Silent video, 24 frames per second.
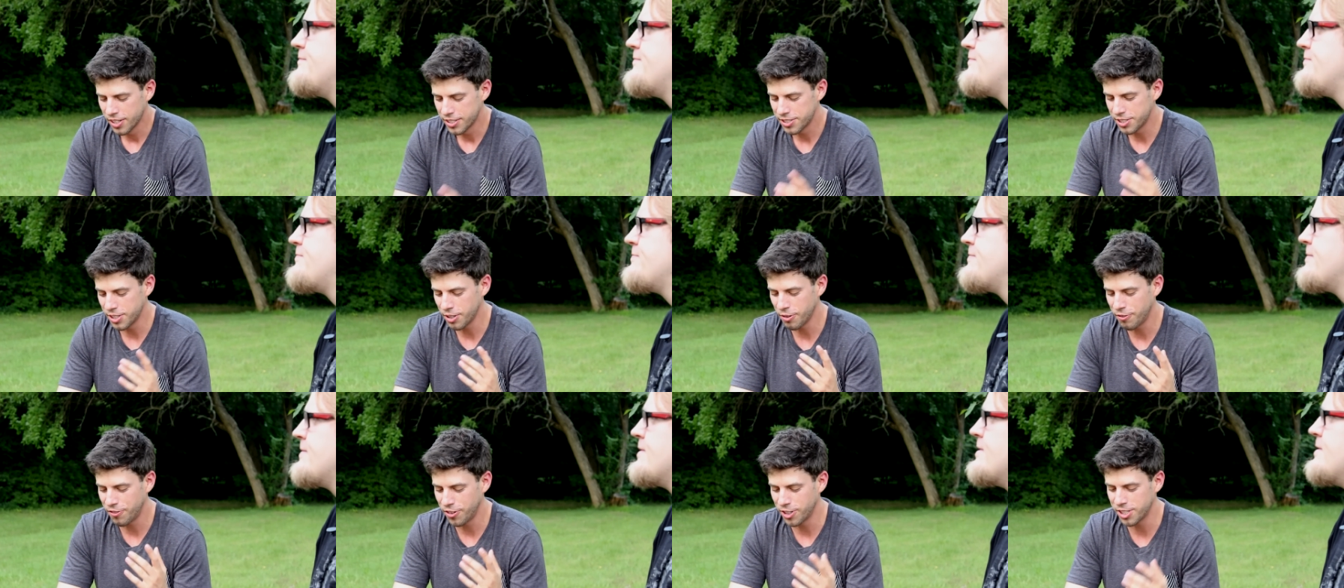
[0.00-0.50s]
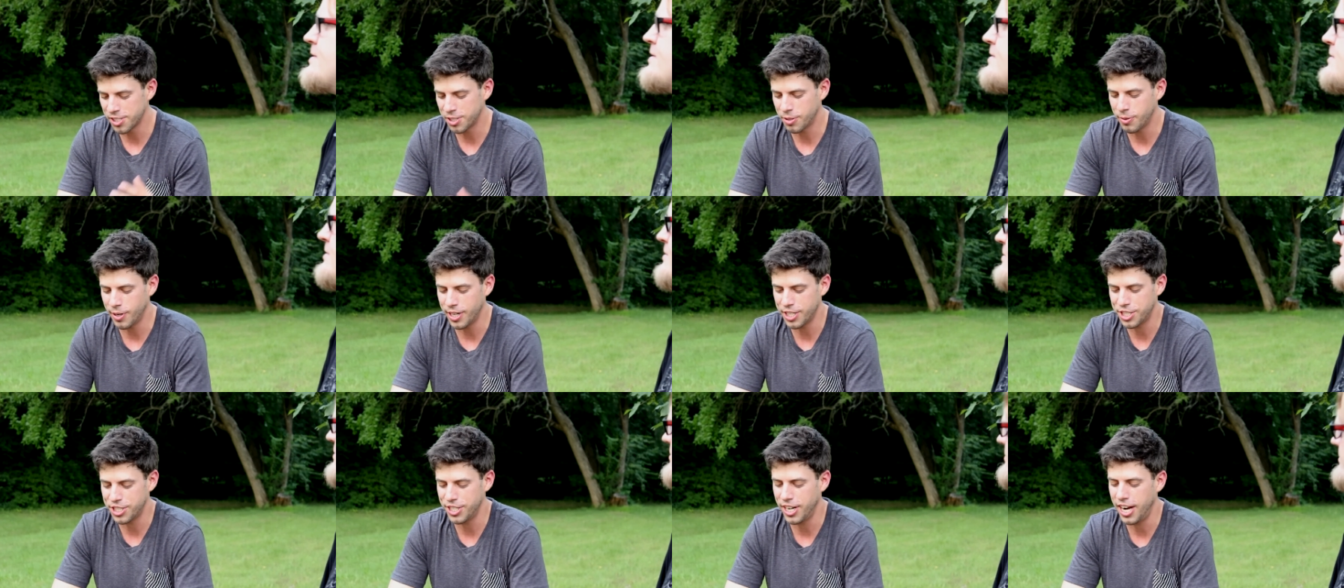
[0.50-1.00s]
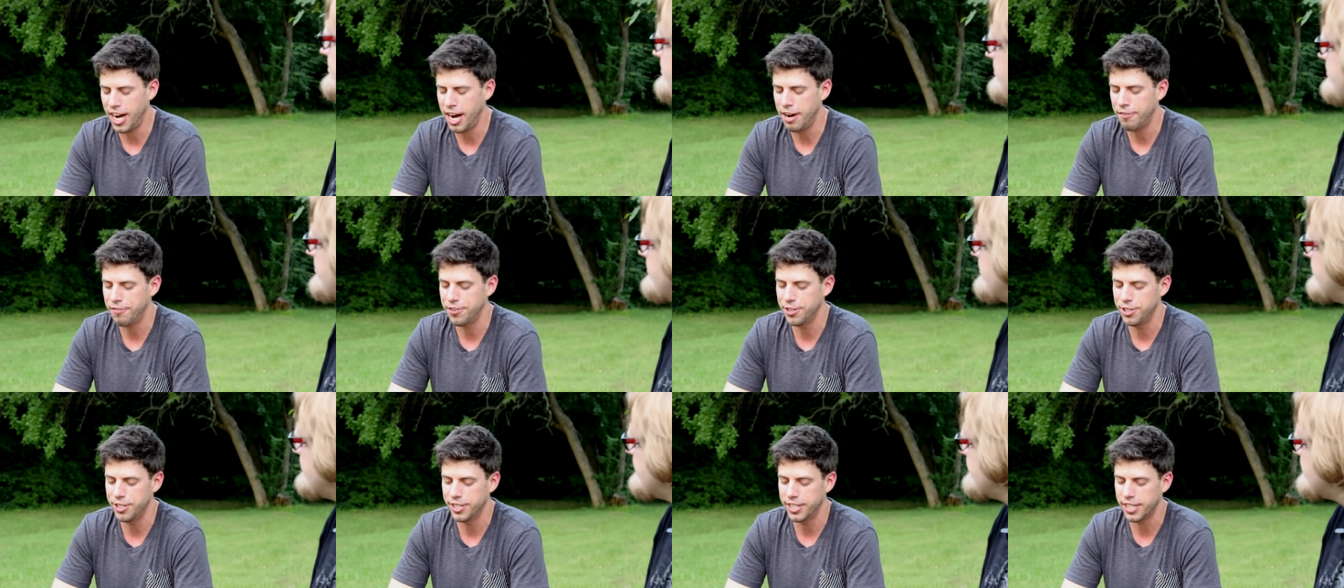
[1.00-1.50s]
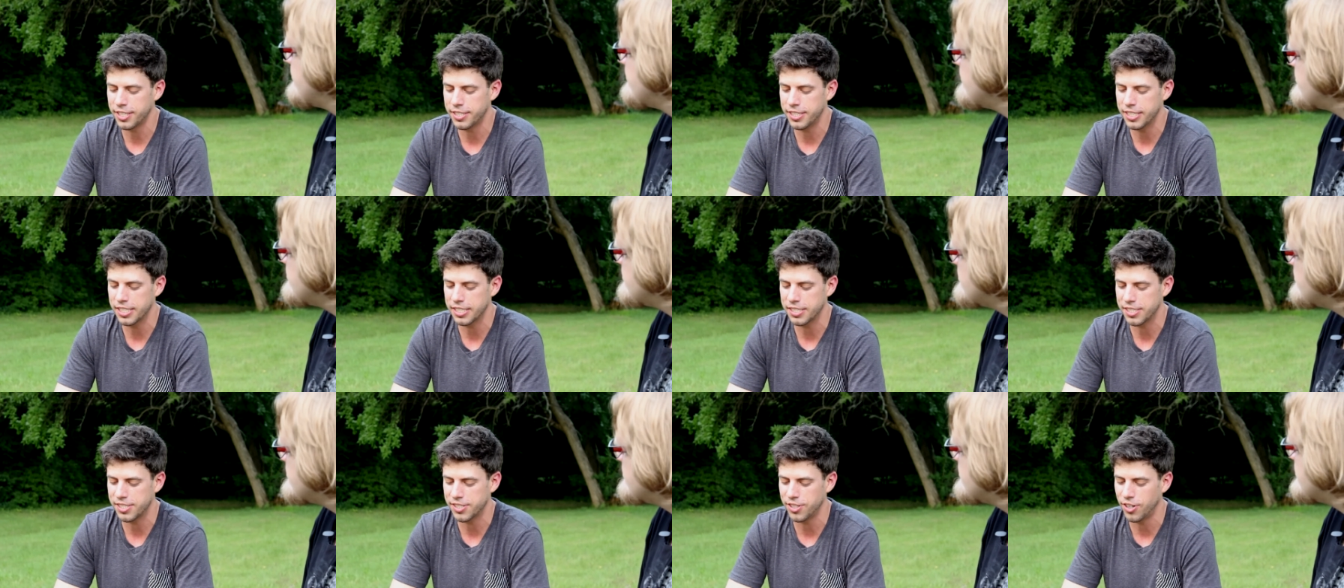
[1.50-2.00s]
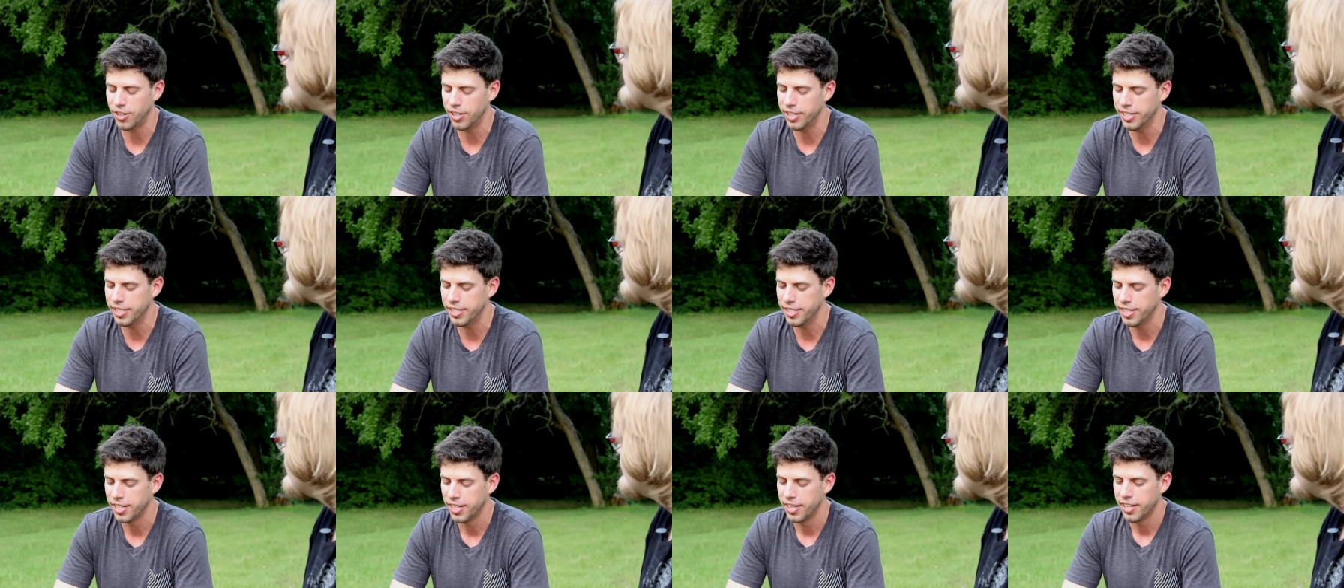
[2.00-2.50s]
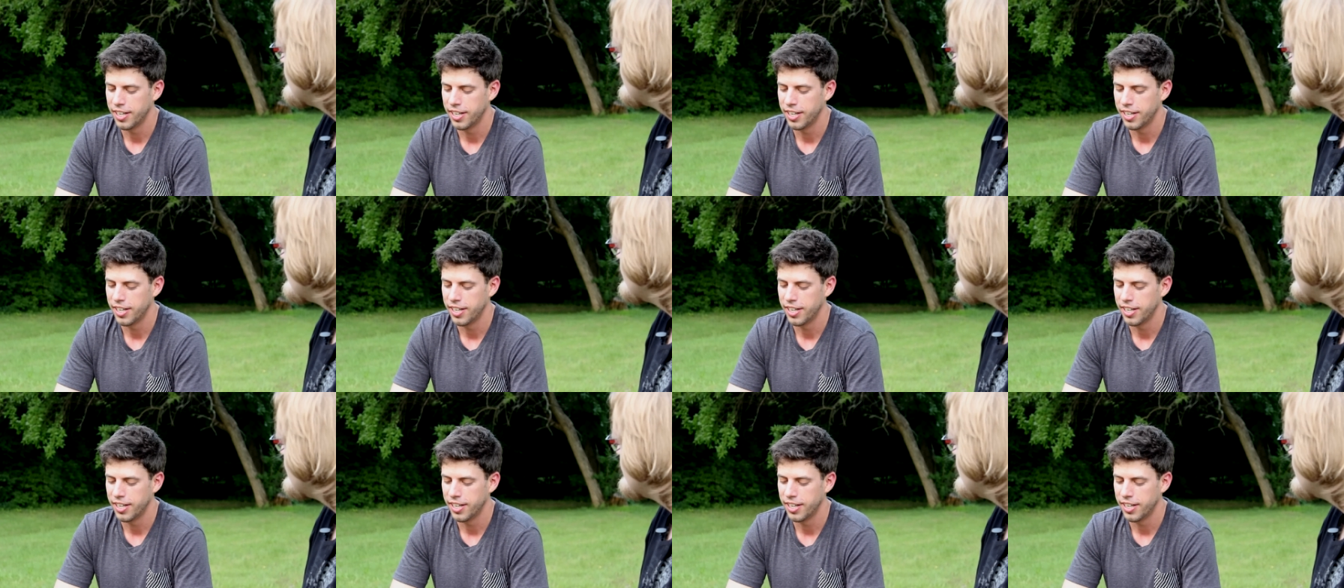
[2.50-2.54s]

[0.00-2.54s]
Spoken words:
So first question I have for you to get things started.